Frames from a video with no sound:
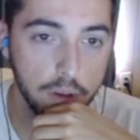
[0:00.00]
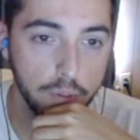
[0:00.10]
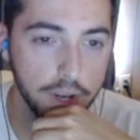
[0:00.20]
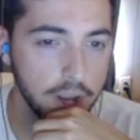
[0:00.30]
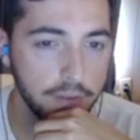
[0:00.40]

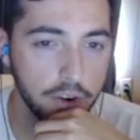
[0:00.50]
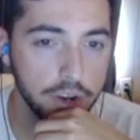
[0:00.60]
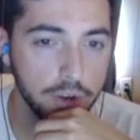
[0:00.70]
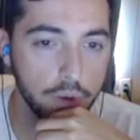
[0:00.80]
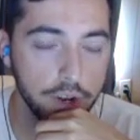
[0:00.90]
but not very
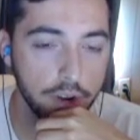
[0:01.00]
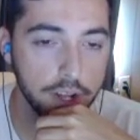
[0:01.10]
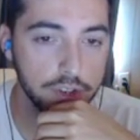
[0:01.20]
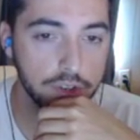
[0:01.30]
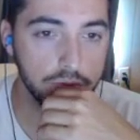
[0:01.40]
good win
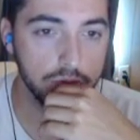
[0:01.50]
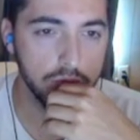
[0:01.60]
rates,